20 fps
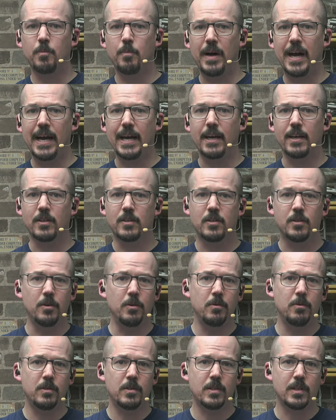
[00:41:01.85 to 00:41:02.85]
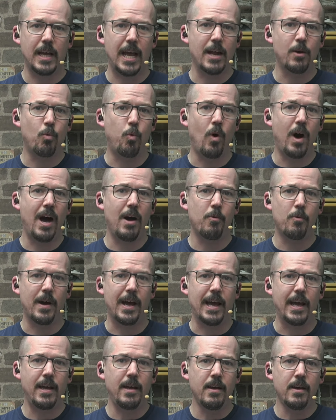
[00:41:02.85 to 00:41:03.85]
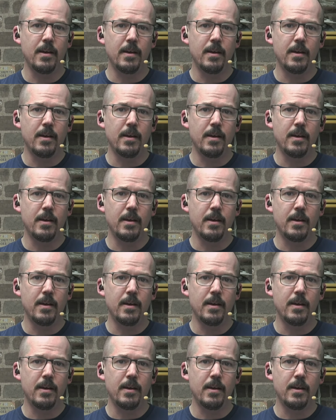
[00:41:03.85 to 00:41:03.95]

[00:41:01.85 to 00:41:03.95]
by Asus and Huawei,